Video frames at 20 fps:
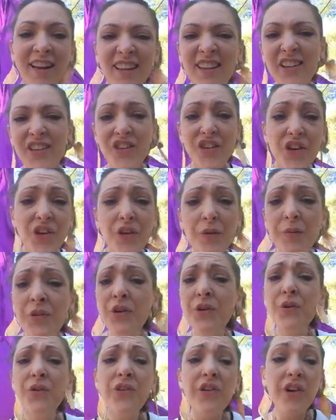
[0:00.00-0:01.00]
Listen to the
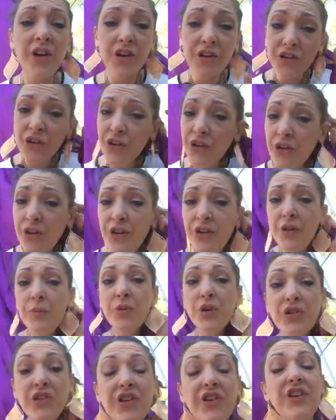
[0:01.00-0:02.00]
music. Turn on the
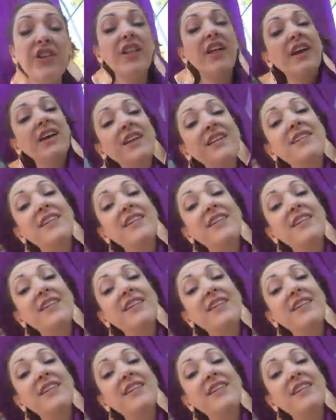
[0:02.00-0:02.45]
music you like.